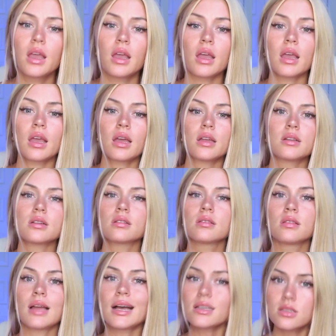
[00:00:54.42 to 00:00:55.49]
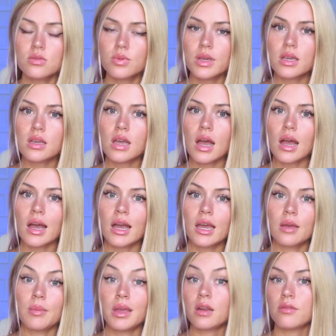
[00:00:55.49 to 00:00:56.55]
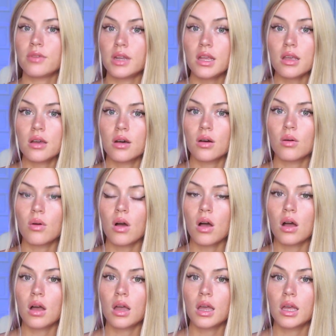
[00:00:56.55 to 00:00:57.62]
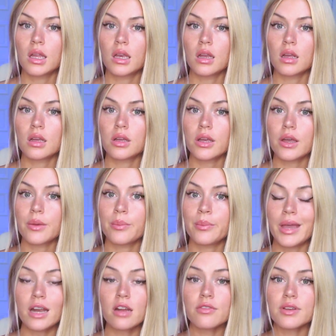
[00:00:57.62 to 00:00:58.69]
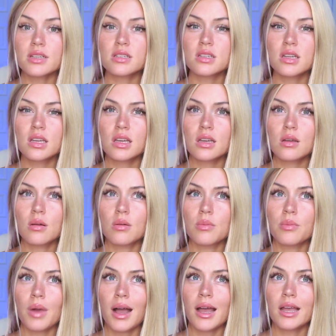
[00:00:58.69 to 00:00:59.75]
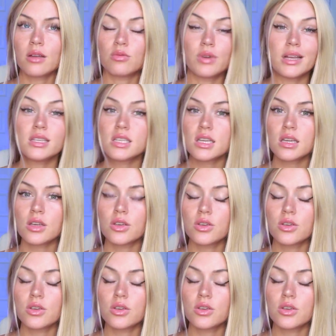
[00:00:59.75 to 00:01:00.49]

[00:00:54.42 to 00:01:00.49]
And last week I made a video on manifesting by raising